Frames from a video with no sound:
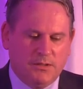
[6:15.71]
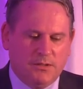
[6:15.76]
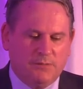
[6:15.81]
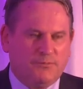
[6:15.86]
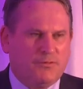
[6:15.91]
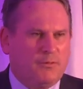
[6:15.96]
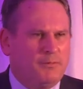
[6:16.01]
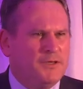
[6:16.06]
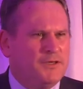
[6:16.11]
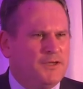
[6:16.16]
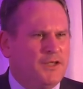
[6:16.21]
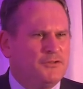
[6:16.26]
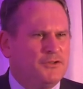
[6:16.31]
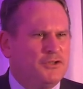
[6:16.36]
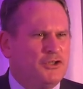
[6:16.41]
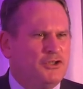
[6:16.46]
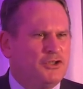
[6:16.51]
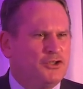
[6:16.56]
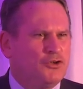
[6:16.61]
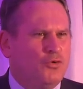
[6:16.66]
Probably another
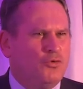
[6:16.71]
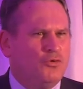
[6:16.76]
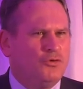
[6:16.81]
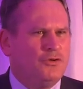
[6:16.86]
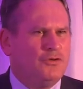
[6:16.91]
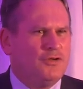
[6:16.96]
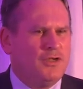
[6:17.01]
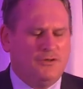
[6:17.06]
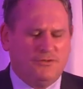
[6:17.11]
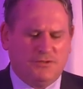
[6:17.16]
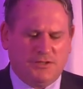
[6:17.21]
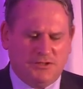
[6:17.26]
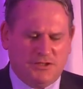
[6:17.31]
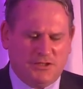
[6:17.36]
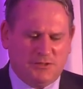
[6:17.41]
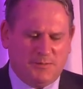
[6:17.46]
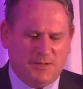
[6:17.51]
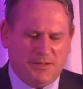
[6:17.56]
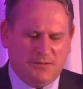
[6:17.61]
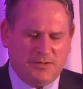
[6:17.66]
discordant note, I
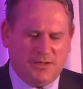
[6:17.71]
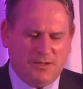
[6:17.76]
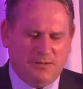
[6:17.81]
suspect, there,